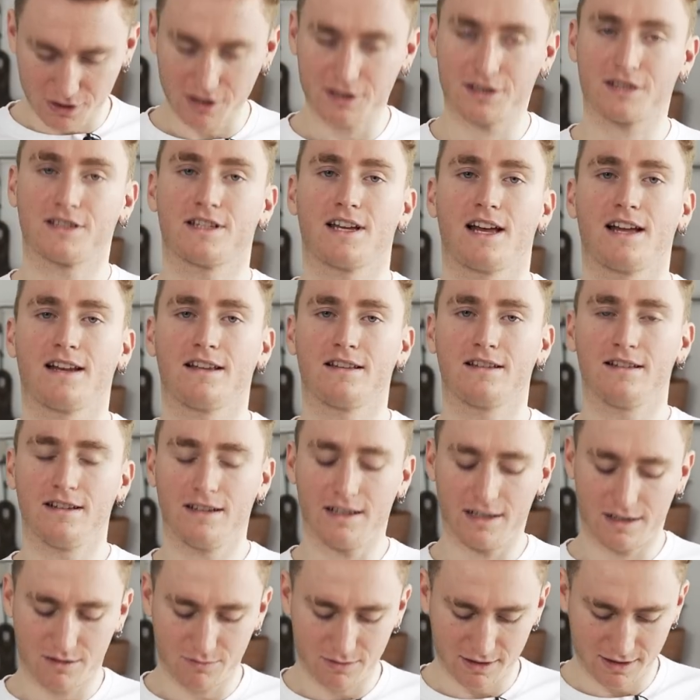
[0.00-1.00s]
just added the
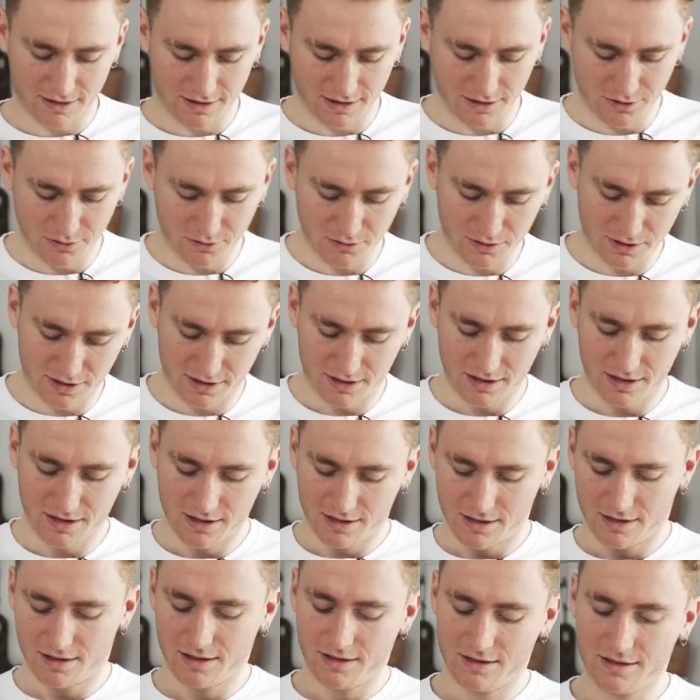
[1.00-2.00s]
liquid to use
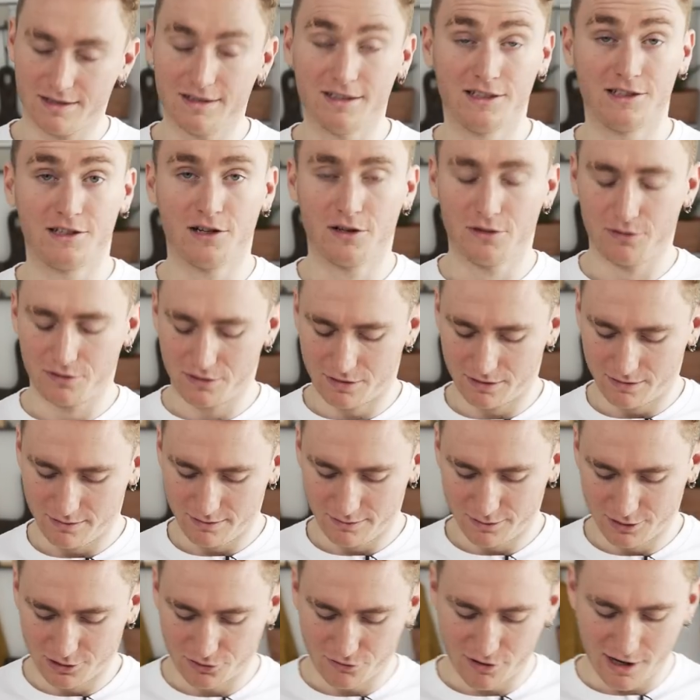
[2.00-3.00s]
a dough
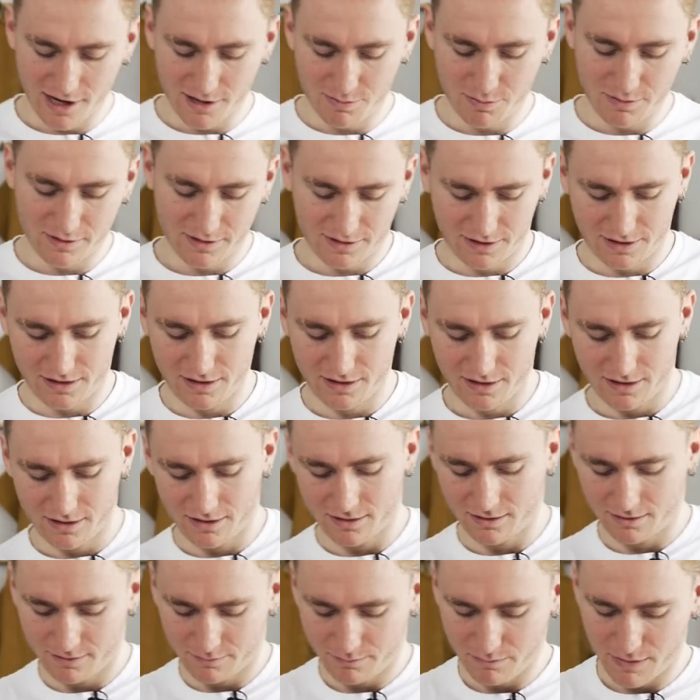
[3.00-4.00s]
scraper
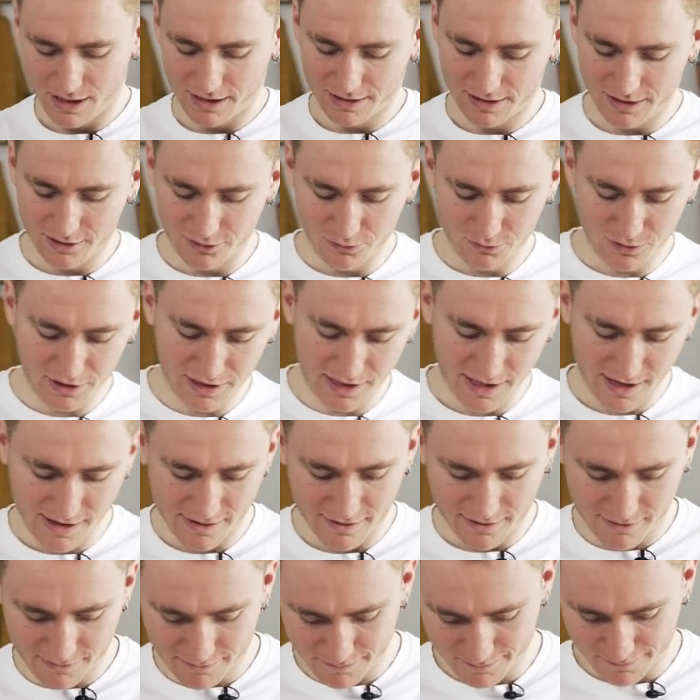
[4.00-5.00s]
to mix it all
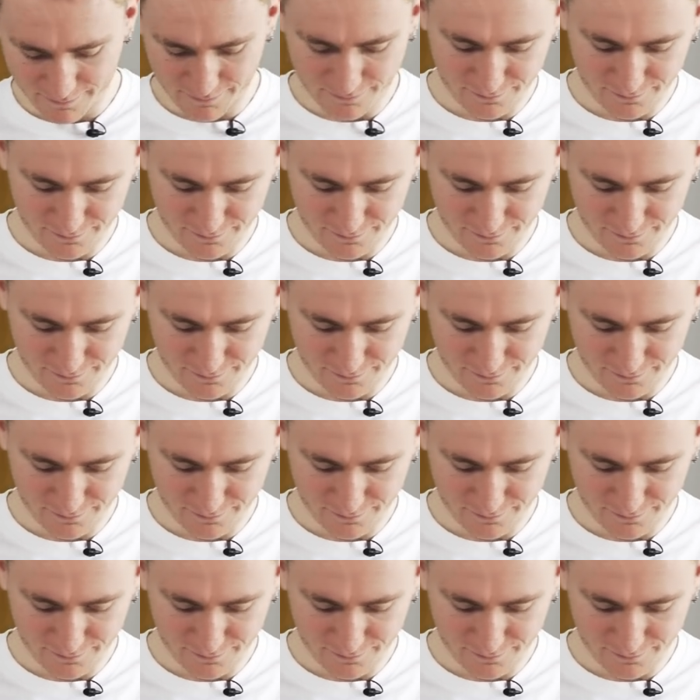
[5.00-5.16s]
together.